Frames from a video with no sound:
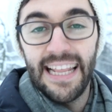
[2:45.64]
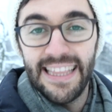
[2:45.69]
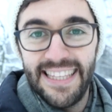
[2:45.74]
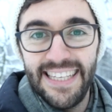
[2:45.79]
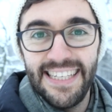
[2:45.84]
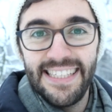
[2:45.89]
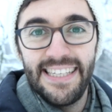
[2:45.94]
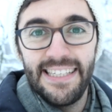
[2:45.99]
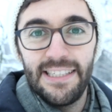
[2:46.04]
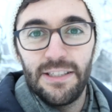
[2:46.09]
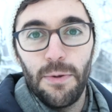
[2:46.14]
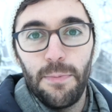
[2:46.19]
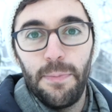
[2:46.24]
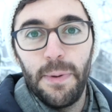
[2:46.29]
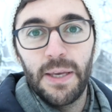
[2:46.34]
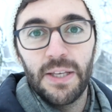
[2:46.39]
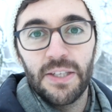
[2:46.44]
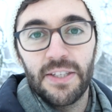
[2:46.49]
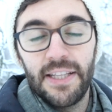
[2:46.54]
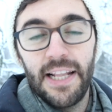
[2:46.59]
And this is the
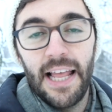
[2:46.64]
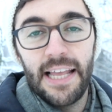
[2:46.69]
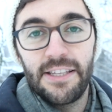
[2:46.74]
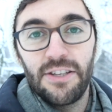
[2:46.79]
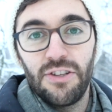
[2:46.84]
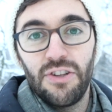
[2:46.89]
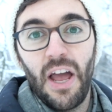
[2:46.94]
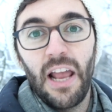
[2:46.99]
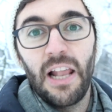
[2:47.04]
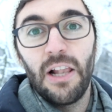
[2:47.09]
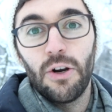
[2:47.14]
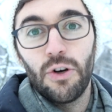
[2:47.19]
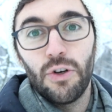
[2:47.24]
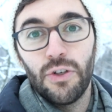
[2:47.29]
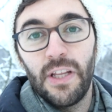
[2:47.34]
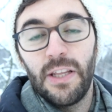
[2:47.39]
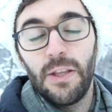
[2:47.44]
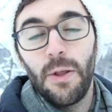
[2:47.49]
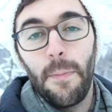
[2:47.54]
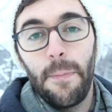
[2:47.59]
biggest lesson I
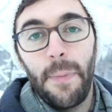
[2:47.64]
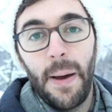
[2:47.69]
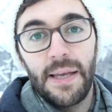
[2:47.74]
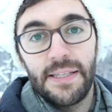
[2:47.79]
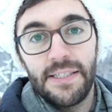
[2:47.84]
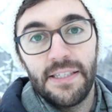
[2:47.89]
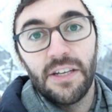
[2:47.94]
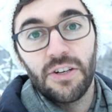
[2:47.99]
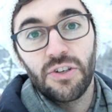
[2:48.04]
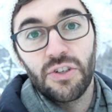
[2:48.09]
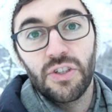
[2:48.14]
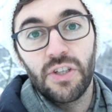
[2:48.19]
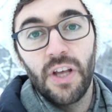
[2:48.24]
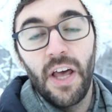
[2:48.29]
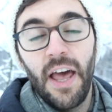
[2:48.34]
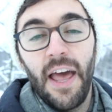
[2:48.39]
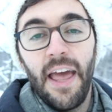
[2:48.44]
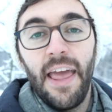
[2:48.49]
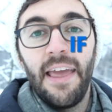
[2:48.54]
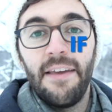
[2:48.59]
learned in the past years.
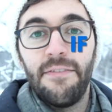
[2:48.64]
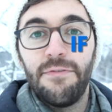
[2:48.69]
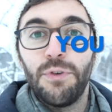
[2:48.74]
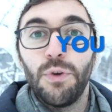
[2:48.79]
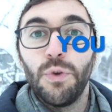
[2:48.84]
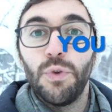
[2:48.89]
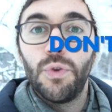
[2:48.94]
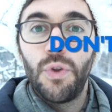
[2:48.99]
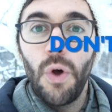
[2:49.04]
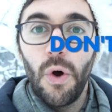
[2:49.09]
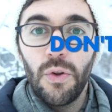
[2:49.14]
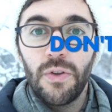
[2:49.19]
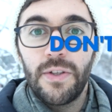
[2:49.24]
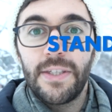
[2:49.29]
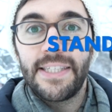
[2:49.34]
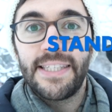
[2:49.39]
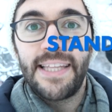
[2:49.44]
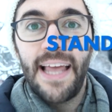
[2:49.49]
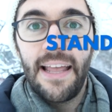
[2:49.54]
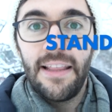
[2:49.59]
If you don't
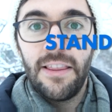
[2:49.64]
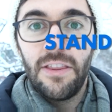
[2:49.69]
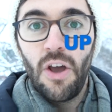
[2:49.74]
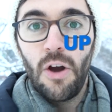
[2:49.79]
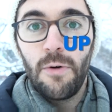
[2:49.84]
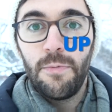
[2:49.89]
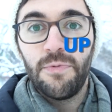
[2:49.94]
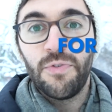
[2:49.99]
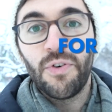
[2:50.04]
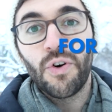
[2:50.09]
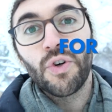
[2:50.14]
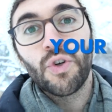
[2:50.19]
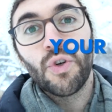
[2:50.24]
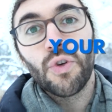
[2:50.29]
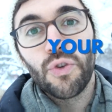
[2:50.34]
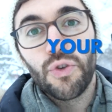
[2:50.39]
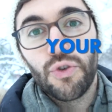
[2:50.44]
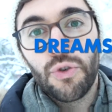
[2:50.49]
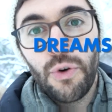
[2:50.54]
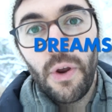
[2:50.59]
stand up for
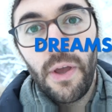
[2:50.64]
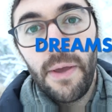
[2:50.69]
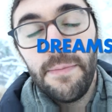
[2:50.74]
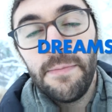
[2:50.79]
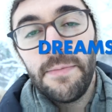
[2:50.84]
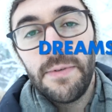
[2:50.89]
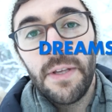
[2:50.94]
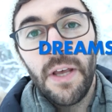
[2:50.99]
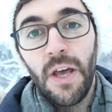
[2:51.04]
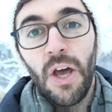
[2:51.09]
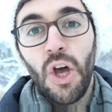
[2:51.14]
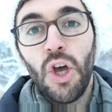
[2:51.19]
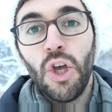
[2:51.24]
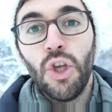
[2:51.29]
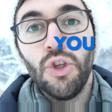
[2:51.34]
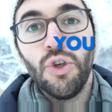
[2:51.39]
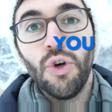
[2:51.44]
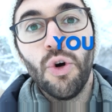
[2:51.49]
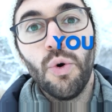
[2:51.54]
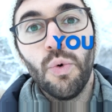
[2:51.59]
your dreams,
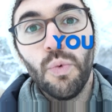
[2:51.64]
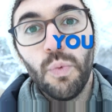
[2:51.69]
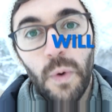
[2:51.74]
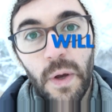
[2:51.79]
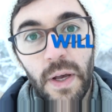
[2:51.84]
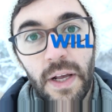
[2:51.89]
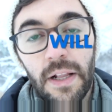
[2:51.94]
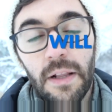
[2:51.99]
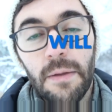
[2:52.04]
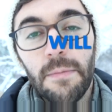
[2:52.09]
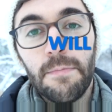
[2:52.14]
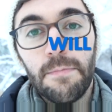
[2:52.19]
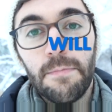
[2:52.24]
you will